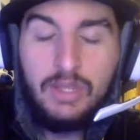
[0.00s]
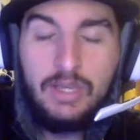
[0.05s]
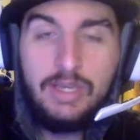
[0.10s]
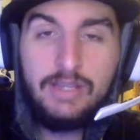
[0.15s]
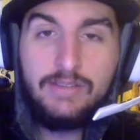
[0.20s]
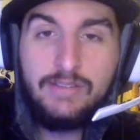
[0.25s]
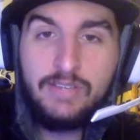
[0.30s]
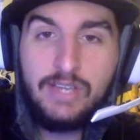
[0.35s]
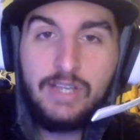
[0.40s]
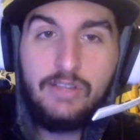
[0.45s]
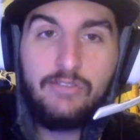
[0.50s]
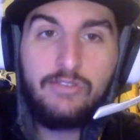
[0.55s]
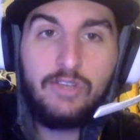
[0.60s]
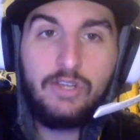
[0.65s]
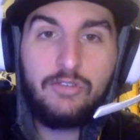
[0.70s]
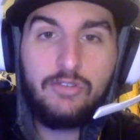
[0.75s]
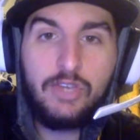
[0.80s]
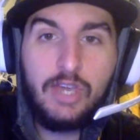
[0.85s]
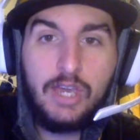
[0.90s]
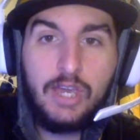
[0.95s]
in 10
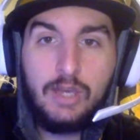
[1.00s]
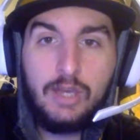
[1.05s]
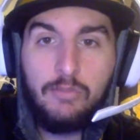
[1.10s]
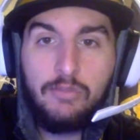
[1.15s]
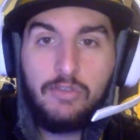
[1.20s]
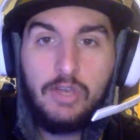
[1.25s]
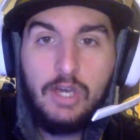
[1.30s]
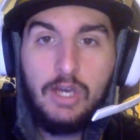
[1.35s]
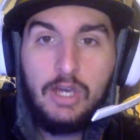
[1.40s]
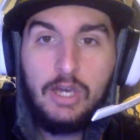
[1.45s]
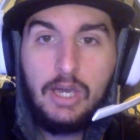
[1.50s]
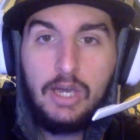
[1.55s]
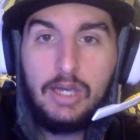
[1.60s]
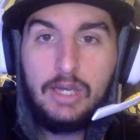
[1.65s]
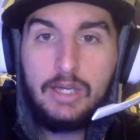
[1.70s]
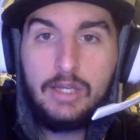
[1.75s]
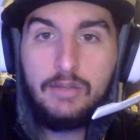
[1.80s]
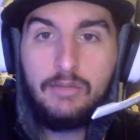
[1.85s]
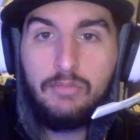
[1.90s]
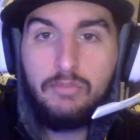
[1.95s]
such games.
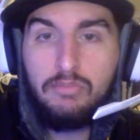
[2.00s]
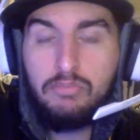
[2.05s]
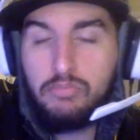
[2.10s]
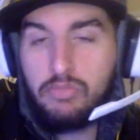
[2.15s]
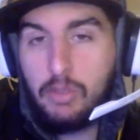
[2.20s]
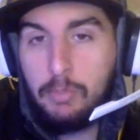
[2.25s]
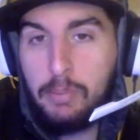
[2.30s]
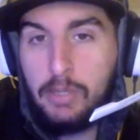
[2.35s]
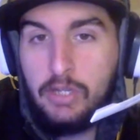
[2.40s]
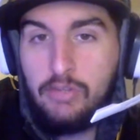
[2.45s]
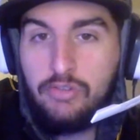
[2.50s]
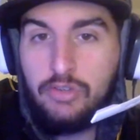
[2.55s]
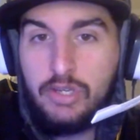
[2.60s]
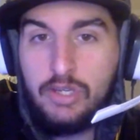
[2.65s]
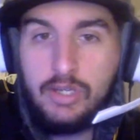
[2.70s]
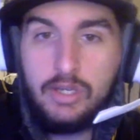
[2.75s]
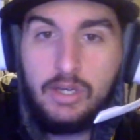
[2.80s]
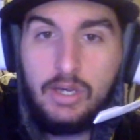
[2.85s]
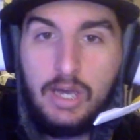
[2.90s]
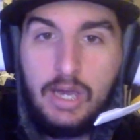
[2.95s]
And the
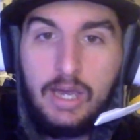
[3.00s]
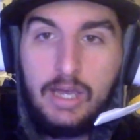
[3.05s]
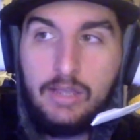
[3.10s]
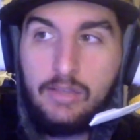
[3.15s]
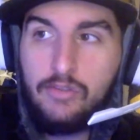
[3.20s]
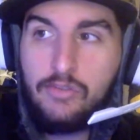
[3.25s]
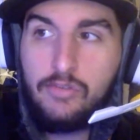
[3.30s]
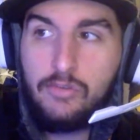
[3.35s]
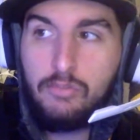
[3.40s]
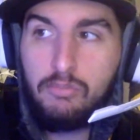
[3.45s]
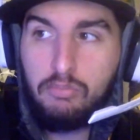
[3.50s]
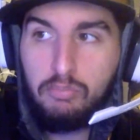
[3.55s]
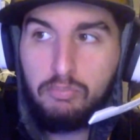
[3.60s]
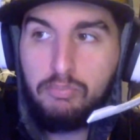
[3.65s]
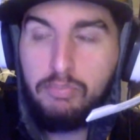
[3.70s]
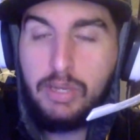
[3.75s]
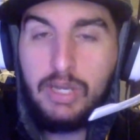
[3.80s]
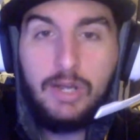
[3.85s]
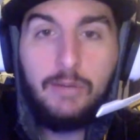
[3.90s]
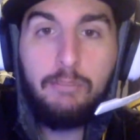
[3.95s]
pitching has
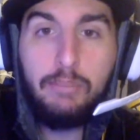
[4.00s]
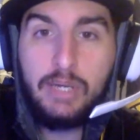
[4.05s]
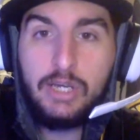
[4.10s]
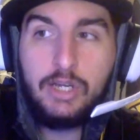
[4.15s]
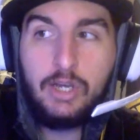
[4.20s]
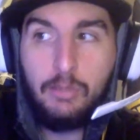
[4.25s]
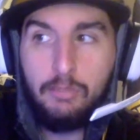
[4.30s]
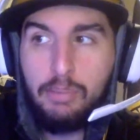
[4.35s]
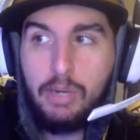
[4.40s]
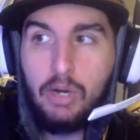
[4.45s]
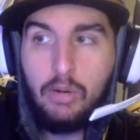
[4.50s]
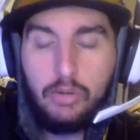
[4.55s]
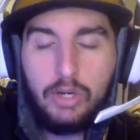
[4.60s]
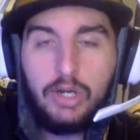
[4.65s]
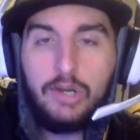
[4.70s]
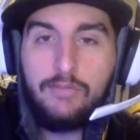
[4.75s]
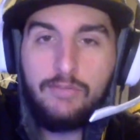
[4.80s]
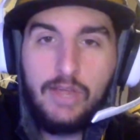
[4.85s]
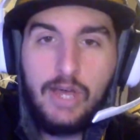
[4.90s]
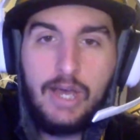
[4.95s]
been a big
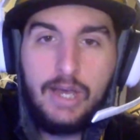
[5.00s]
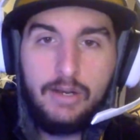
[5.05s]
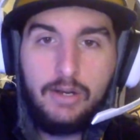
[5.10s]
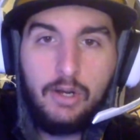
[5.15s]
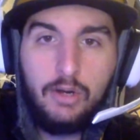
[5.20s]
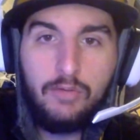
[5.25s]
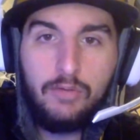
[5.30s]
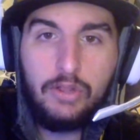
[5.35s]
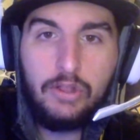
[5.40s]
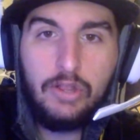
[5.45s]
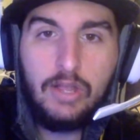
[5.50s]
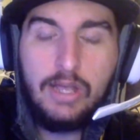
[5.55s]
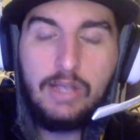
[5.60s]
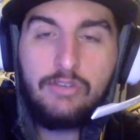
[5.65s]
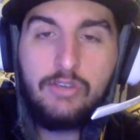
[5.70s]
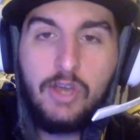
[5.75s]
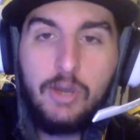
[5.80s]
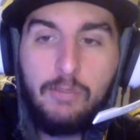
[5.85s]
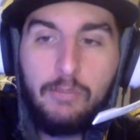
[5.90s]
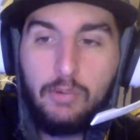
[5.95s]
component of that over the
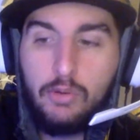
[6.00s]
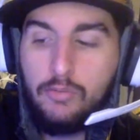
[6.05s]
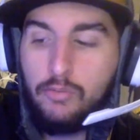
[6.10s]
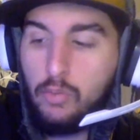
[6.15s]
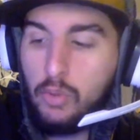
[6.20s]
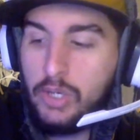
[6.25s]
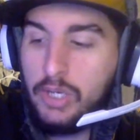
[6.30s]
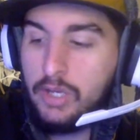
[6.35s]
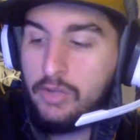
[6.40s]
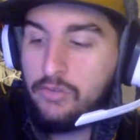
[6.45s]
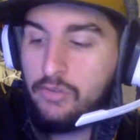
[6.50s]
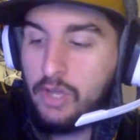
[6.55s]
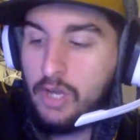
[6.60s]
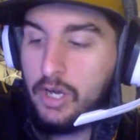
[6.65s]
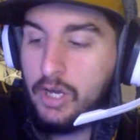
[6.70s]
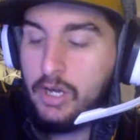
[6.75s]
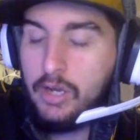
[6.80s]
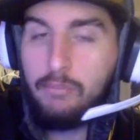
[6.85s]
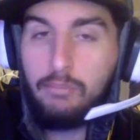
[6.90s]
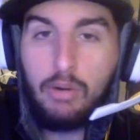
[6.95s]
last couple of weeks.
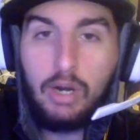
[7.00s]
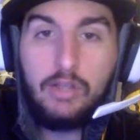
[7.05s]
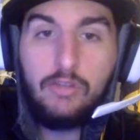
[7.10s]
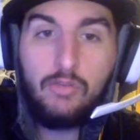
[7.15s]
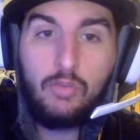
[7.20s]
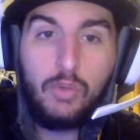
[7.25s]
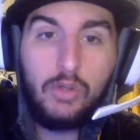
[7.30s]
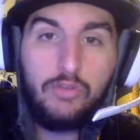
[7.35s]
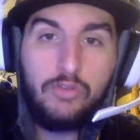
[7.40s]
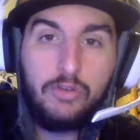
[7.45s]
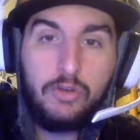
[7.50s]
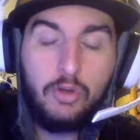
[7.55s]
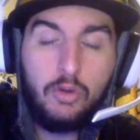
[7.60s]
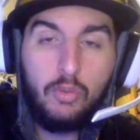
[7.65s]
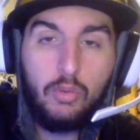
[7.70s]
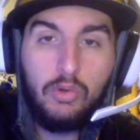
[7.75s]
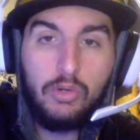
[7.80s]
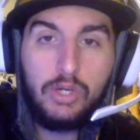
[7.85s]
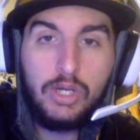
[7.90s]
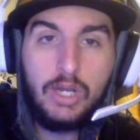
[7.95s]
Bryce Wilson,
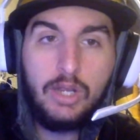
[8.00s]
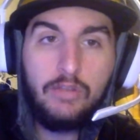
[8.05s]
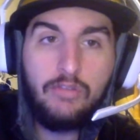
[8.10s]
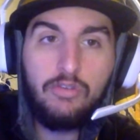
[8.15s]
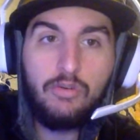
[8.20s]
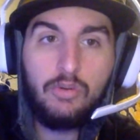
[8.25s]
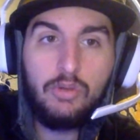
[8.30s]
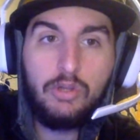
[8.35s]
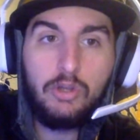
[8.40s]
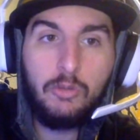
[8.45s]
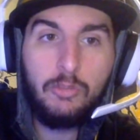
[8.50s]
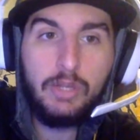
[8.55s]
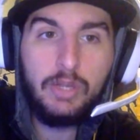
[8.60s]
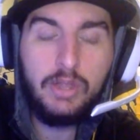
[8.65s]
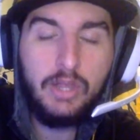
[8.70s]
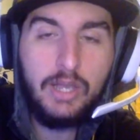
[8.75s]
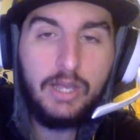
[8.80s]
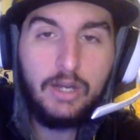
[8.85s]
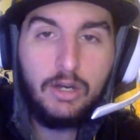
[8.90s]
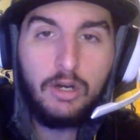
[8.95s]
who we'll get into a little bit
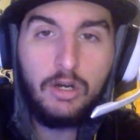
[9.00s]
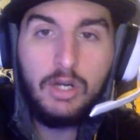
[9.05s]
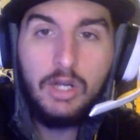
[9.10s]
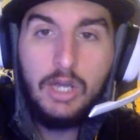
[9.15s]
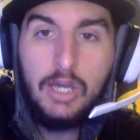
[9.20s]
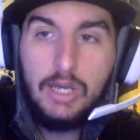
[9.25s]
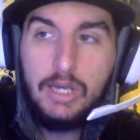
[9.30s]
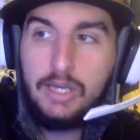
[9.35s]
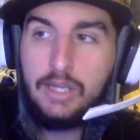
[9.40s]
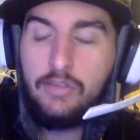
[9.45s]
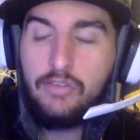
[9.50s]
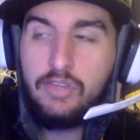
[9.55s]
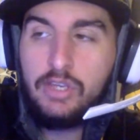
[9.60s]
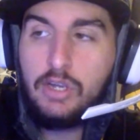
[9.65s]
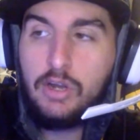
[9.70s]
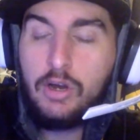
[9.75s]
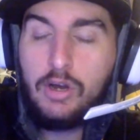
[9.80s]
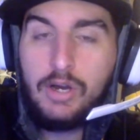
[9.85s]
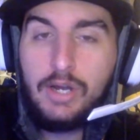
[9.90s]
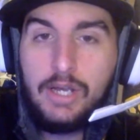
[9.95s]
later, his
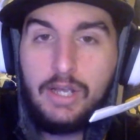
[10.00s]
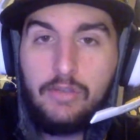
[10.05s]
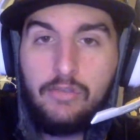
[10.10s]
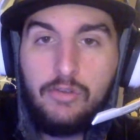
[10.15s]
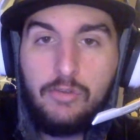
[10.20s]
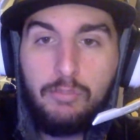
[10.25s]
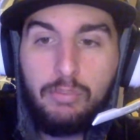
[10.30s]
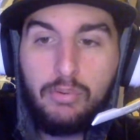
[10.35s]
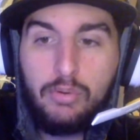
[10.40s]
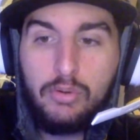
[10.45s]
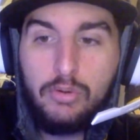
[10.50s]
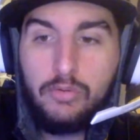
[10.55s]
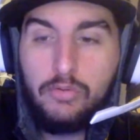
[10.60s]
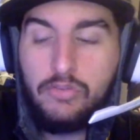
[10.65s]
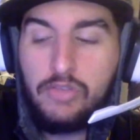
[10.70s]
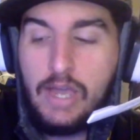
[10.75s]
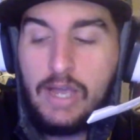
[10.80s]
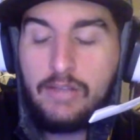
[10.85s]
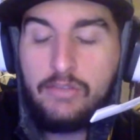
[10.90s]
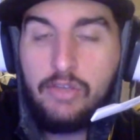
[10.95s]
ERA has improved.
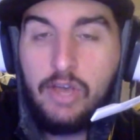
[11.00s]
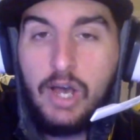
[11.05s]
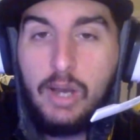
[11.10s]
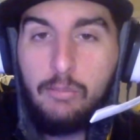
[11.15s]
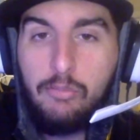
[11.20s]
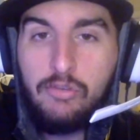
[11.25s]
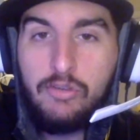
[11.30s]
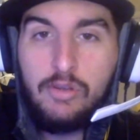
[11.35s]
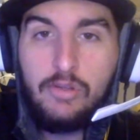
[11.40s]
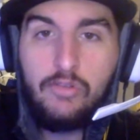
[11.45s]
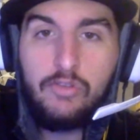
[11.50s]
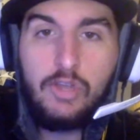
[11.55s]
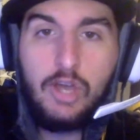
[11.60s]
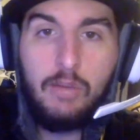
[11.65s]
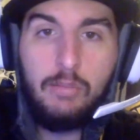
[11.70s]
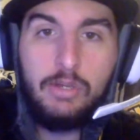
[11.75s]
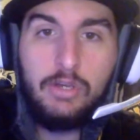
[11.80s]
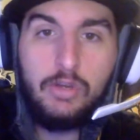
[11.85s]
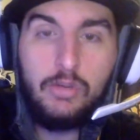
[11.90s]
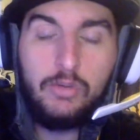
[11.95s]
Zach Thompson is
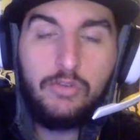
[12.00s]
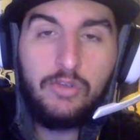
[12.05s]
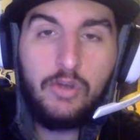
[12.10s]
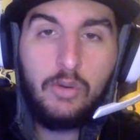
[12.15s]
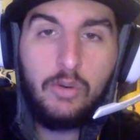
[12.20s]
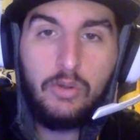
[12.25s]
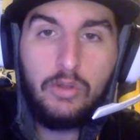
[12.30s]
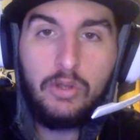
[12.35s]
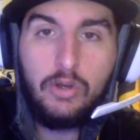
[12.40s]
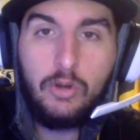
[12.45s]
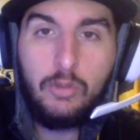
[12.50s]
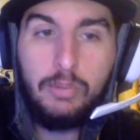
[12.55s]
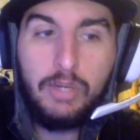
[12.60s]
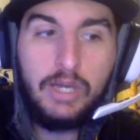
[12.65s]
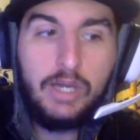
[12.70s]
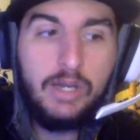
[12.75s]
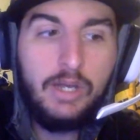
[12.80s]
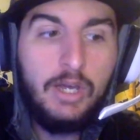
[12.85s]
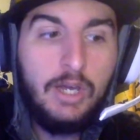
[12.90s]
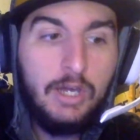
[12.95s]
coming to his own a little
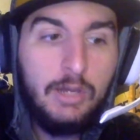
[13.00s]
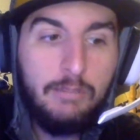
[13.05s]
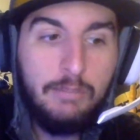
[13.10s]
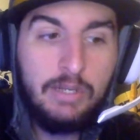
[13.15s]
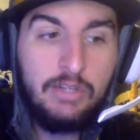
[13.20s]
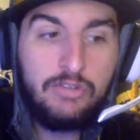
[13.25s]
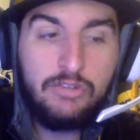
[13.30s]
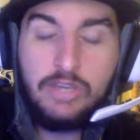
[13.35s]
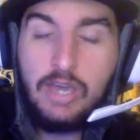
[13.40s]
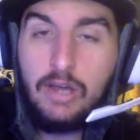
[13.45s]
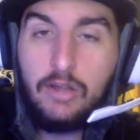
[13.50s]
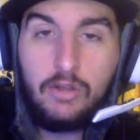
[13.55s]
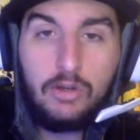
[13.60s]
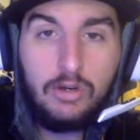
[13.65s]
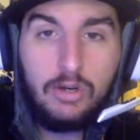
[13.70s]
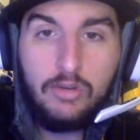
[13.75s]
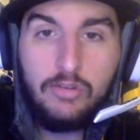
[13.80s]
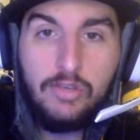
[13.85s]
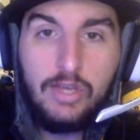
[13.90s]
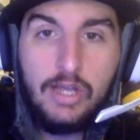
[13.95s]
bit. Mitch
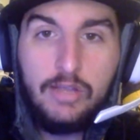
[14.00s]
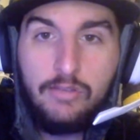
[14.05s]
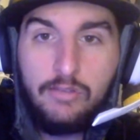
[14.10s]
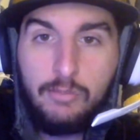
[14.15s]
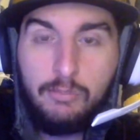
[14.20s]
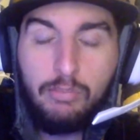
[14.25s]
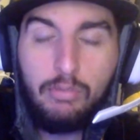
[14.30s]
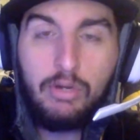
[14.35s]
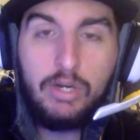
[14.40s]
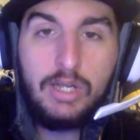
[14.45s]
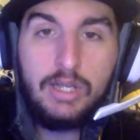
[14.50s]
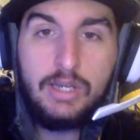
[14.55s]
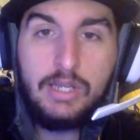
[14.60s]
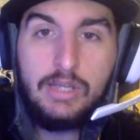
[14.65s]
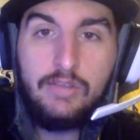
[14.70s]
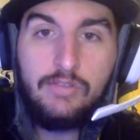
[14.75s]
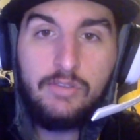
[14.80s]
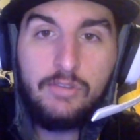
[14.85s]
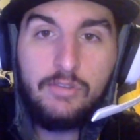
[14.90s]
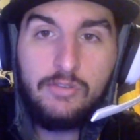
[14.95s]
Keller has had some pretty
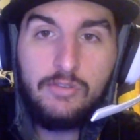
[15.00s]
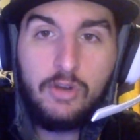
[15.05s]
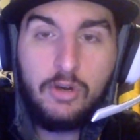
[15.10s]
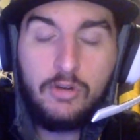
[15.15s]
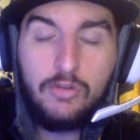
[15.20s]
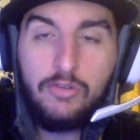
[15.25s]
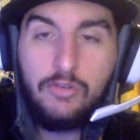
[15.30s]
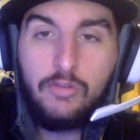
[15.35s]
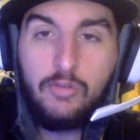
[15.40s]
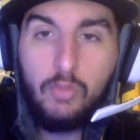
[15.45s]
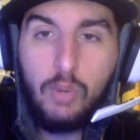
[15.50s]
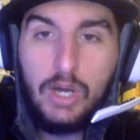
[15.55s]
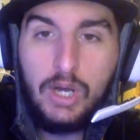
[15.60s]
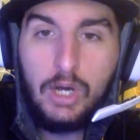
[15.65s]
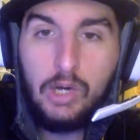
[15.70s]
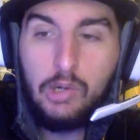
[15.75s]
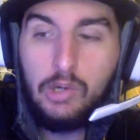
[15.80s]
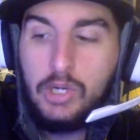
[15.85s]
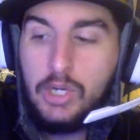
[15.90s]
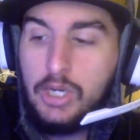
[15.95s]
decent starts as
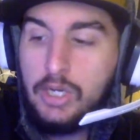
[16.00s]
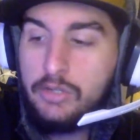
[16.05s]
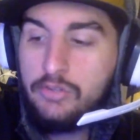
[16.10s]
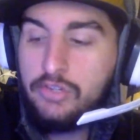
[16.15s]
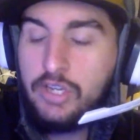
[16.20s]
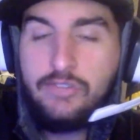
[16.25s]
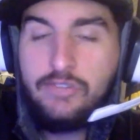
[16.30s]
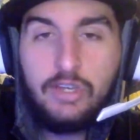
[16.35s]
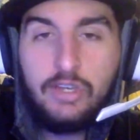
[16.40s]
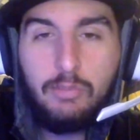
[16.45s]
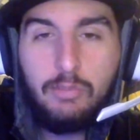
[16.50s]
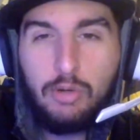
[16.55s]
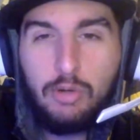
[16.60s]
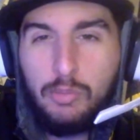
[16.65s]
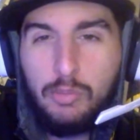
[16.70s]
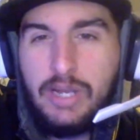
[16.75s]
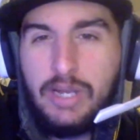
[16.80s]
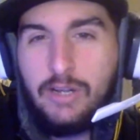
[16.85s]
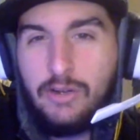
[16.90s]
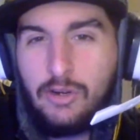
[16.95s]
well. JT
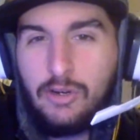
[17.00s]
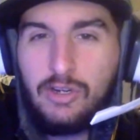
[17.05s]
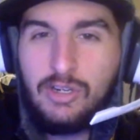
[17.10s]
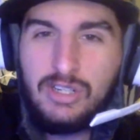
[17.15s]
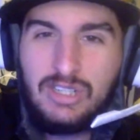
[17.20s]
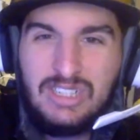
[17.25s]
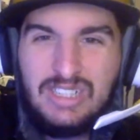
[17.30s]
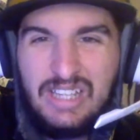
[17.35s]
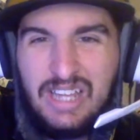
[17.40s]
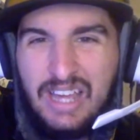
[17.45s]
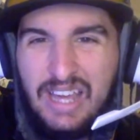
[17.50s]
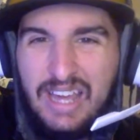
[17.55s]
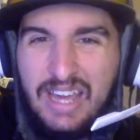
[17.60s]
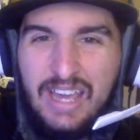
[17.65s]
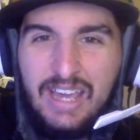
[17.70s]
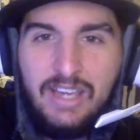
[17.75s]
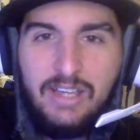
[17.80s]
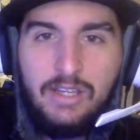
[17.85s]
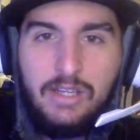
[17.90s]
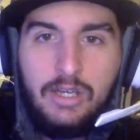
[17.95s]
Brubaker,
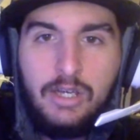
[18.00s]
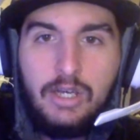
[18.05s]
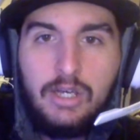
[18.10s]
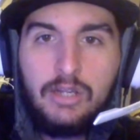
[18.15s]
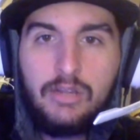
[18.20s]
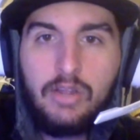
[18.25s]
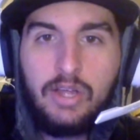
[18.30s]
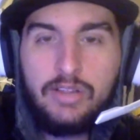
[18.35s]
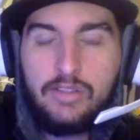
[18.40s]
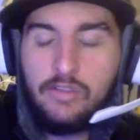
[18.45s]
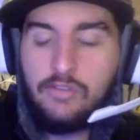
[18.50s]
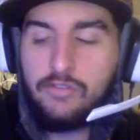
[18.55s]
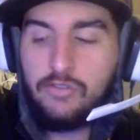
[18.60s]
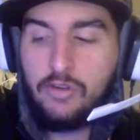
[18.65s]
like the